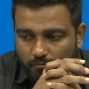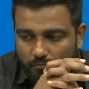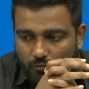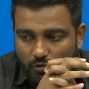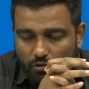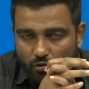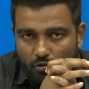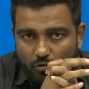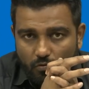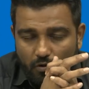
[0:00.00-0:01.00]

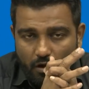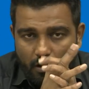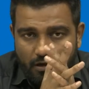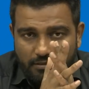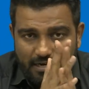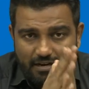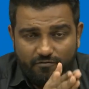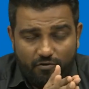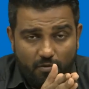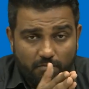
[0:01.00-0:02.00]
So, starting
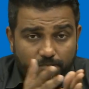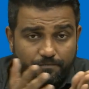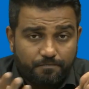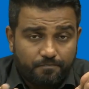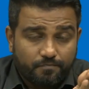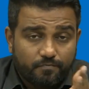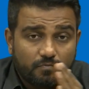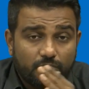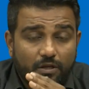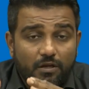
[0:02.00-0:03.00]
from
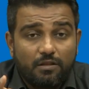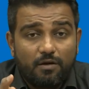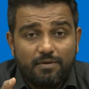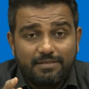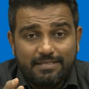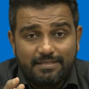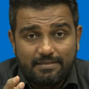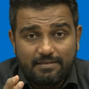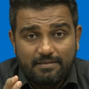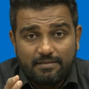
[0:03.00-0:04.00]
thermal
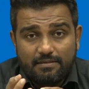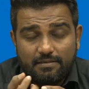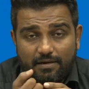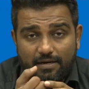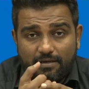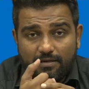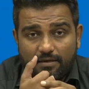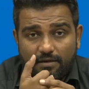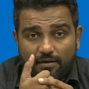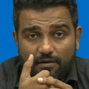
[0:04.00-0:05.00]
sensors, right?
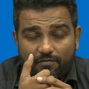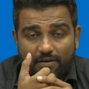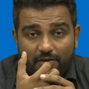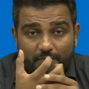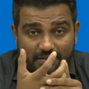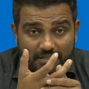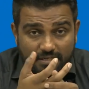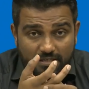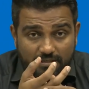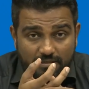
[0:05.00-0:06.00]
We have pressure
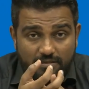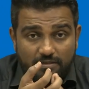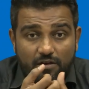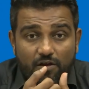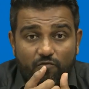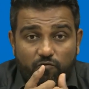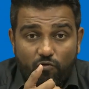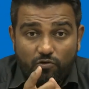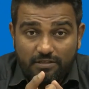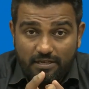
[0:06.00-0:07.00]
sensors,
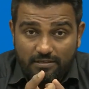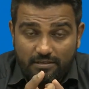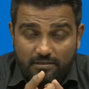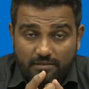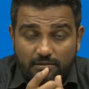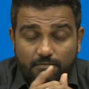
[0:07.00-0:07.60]
force sensors.